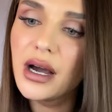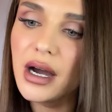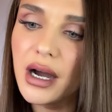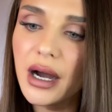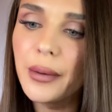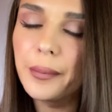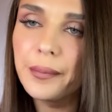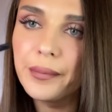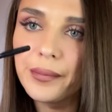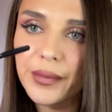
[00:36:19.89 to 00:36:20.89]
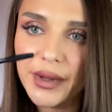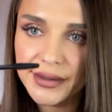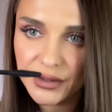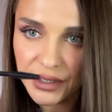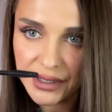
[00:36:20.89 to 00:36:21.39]
As
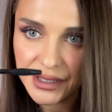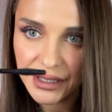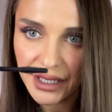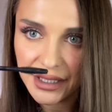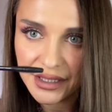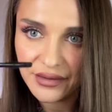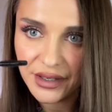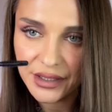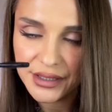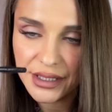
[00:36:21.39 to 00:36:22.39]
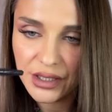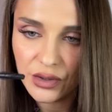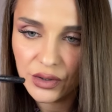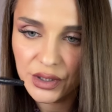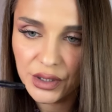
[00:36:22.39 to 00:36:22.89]
you can see, it has a very
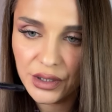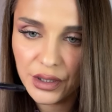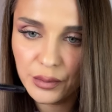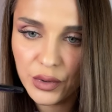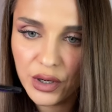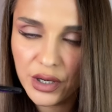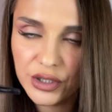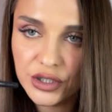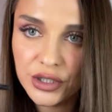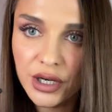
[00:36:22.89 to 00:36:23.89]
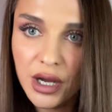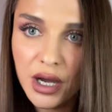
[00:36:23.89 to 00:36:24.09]
silicone-y brush.